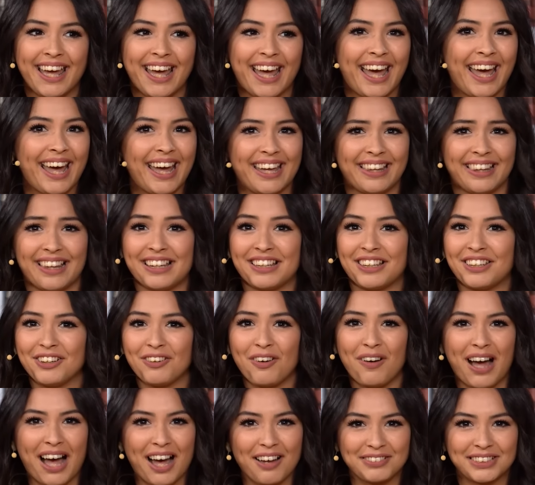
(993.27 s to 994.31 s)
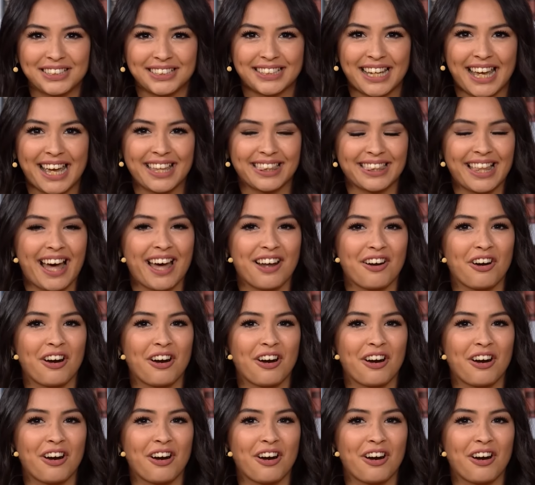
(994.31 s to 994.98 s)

hey, like, you don't have to take that.